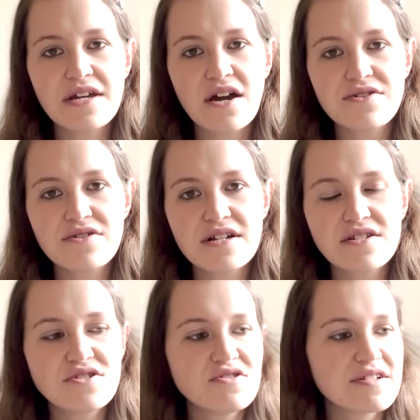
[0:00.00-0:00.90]
I also like
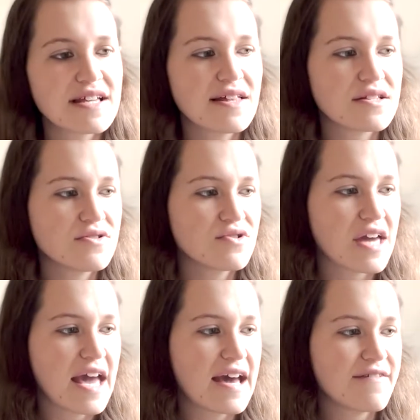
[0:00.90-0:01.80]
to do is I like to look
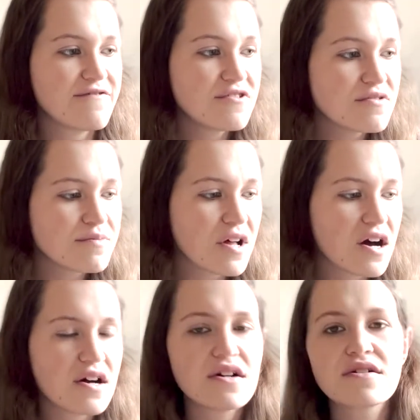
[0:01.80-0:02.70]
at food
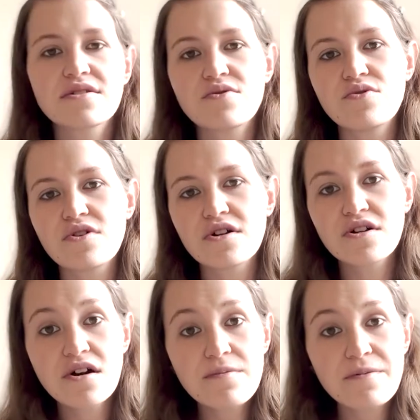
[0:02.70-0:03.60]
blogs or
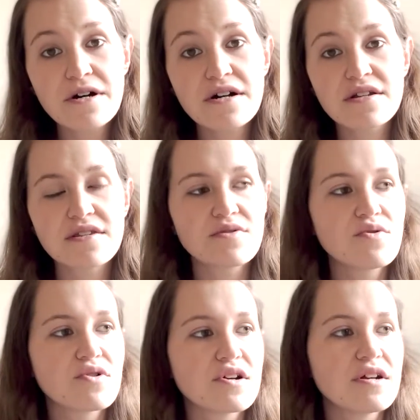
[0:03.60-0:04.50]
cookbooks
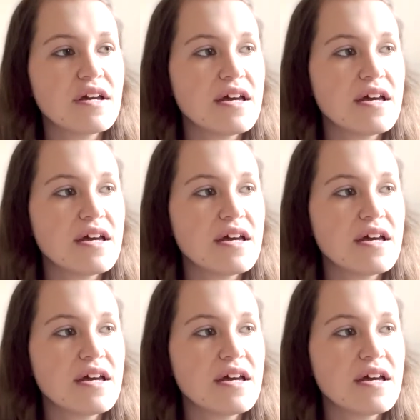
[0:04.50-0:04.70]
or